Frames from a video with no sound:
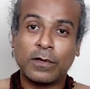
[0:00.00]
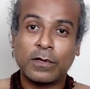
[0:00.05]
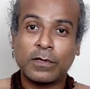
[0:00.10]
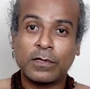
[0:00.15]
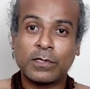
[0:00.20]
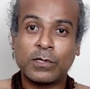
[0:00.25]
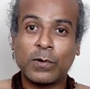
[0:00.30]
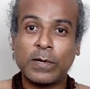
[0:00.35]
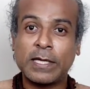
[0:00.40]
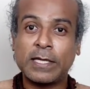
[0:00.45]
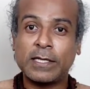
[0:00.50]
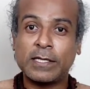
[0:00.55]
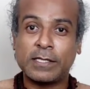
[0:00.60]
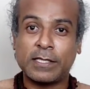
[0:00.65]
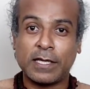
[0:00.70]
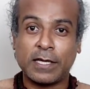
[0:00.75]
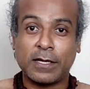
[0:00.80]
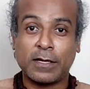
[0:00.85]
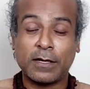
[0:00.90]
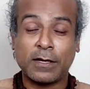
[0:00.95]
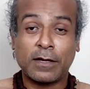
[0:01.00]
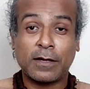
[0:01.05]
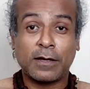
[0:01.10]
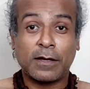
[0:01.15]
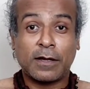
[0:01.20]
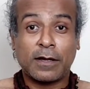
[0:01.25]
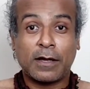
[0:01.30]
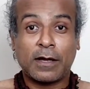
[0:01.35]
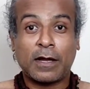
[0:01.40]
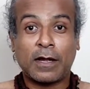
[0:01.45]
So easy.
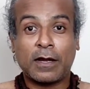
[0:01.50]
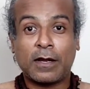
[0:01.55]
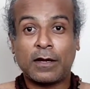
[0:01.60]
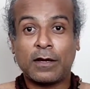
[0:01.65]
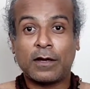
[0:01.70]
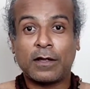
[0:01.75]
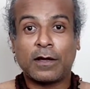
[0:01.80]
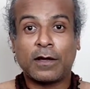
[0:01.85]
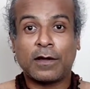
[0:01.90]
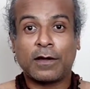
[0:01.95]
And